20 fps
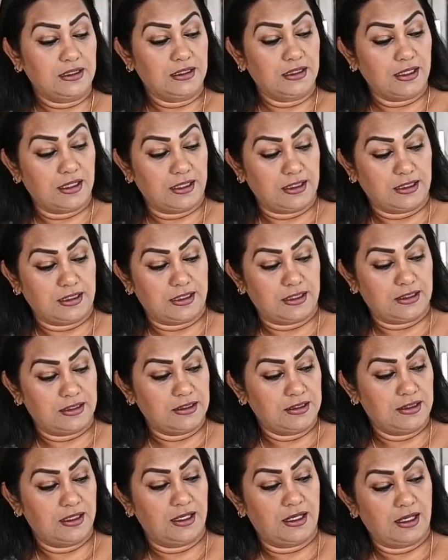the
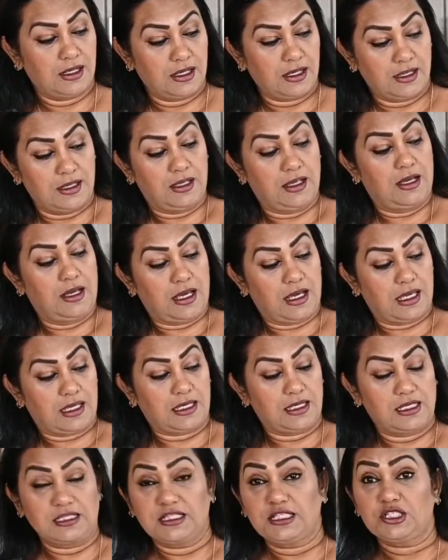onion, I
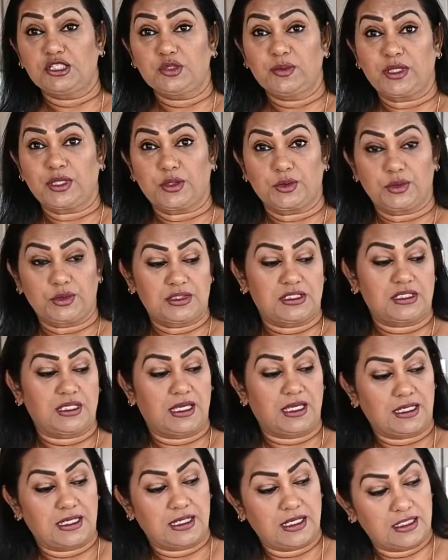got the tomatoes,
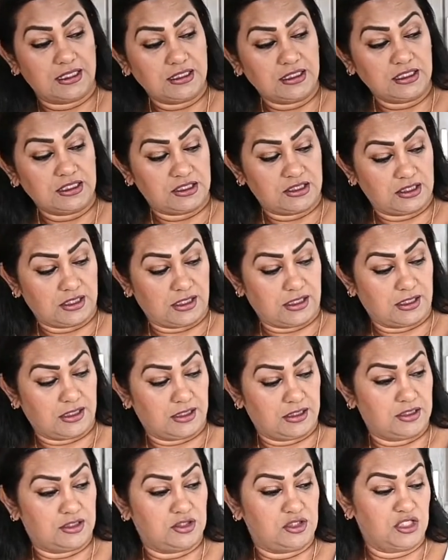I got the
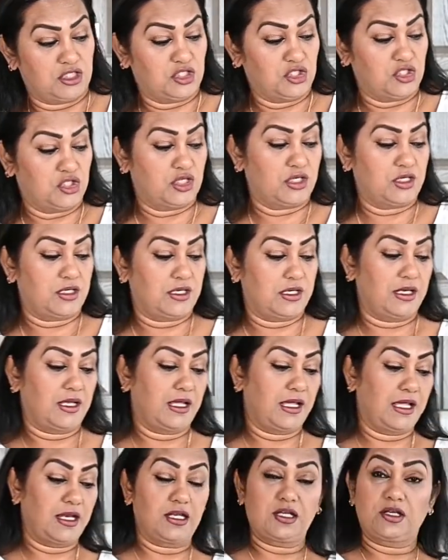ginger
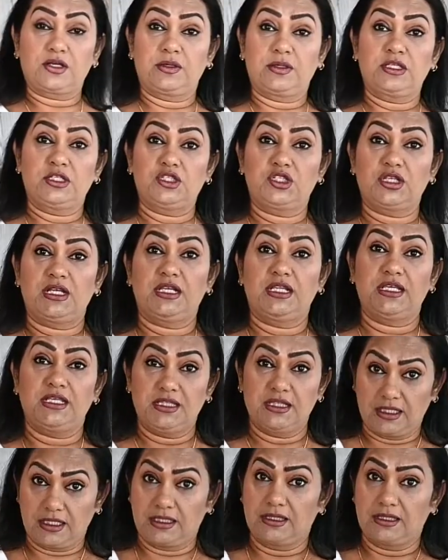and the green chili.